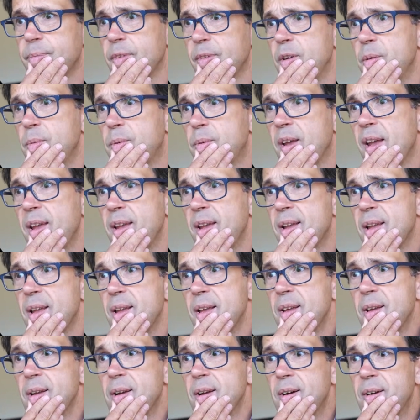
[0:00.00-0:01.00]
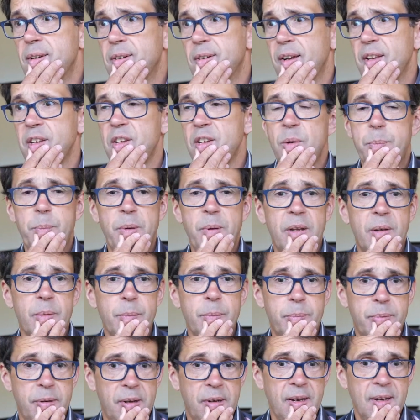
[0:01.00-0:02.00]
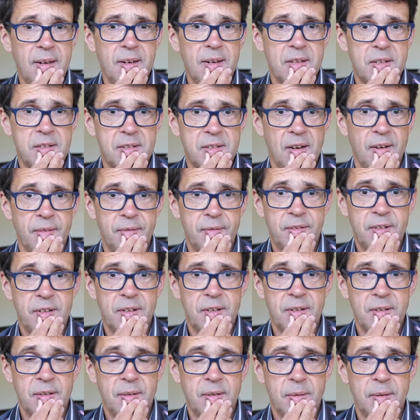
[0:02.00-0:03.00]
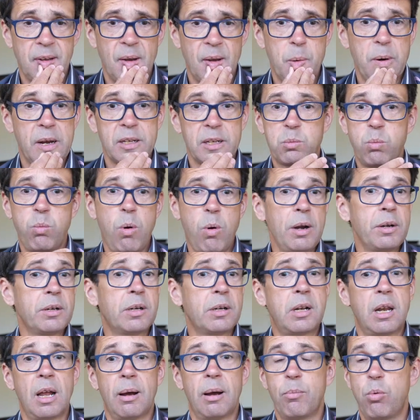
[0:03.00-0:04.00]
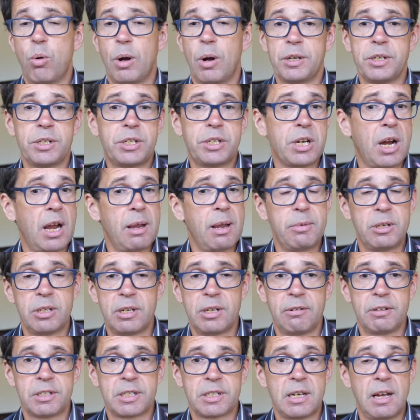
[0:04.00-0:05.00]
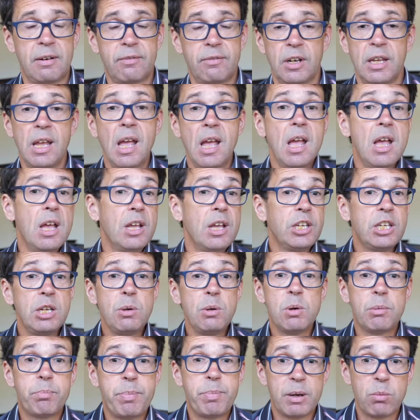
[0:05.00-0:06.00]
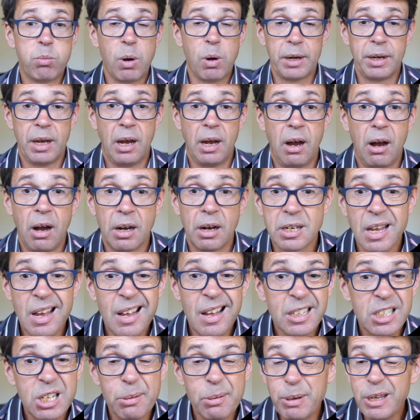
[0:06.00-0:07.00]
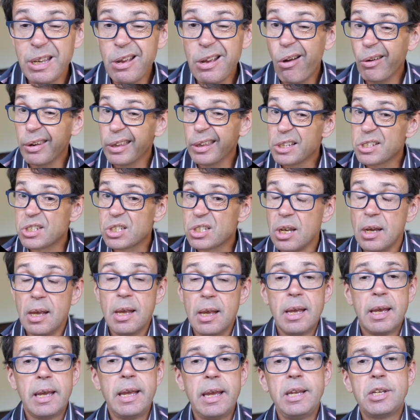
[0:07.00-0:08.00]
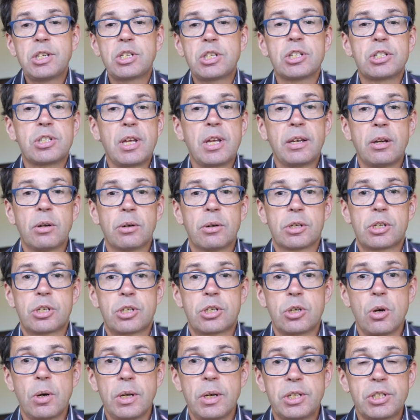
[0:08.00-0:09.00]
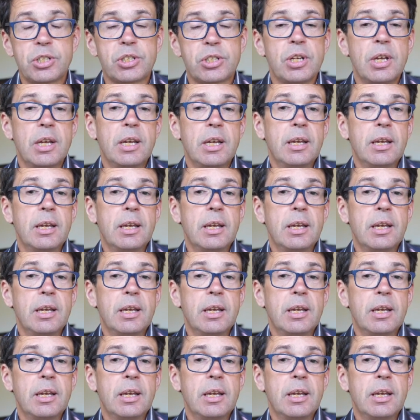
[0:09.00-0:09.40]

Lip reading: Okay, all right, you'd be completely stuffed. Okay, whereas 1 club, 1 diamond here is lovely. You would bid 1 heart. To be honest, East has then got a choice.